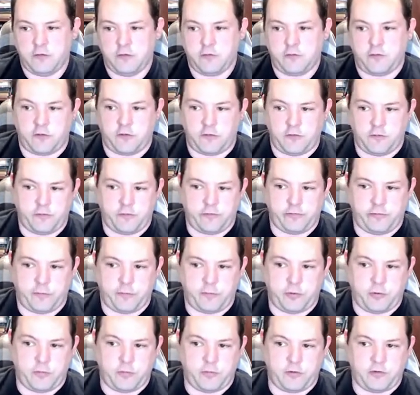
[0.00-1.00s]
to use the
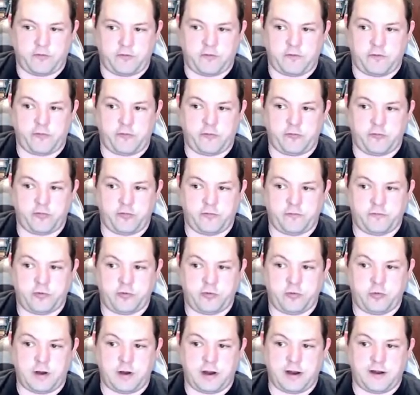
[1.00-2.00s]
permissions of
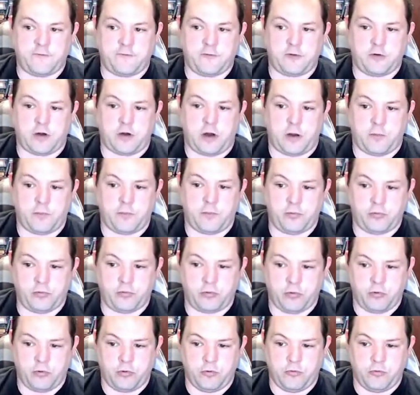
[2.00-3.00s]
whoever
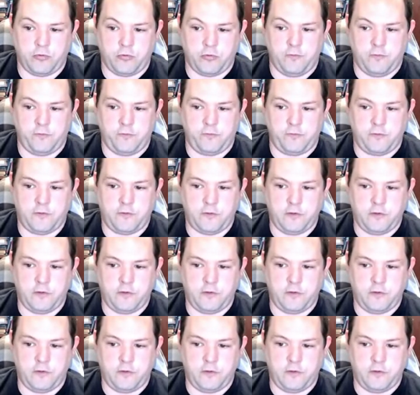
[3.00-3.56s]
approved